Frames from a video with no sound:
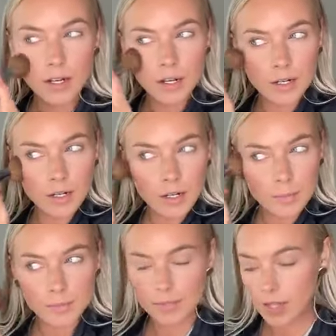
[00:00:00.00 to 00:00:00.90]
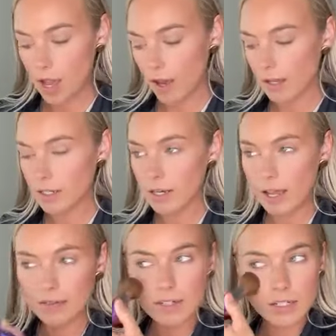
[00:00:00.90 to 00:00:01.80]
Yeah, I didn't
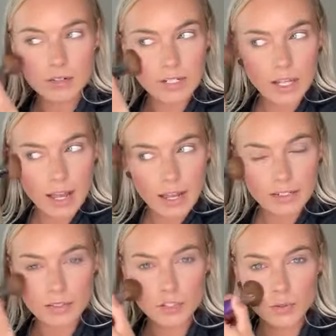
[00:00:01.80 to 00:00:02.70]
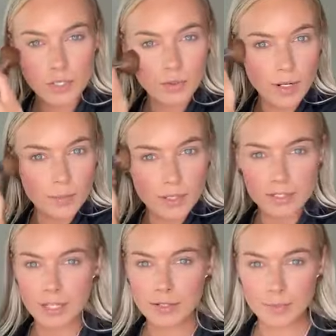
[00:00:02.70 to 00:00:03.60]
have any green. I had two
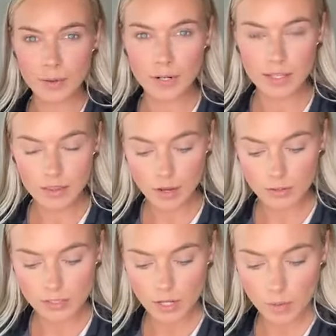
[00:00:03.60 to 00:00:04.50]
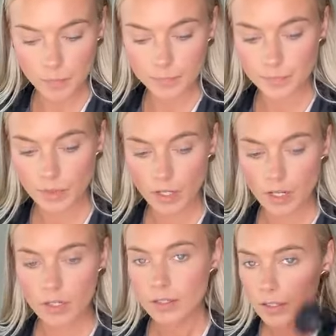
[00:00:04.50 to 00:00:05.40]
cucumbers. That was about it though. So
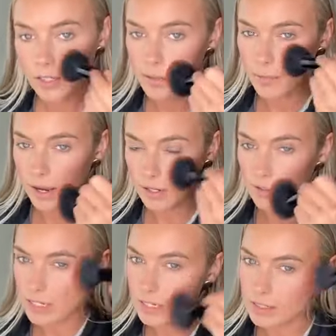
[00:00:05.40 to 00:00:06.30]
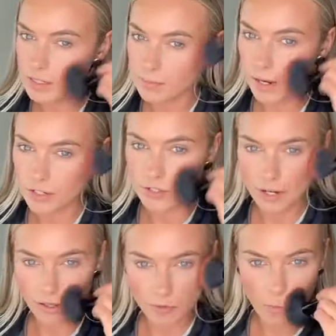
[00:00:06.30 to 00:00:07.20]
eating my greens and my
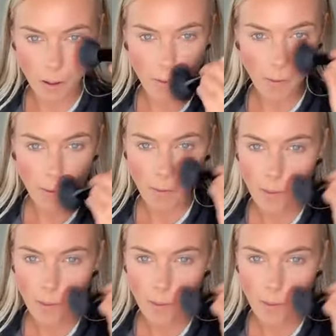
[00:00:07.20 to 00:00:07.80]
drink as well.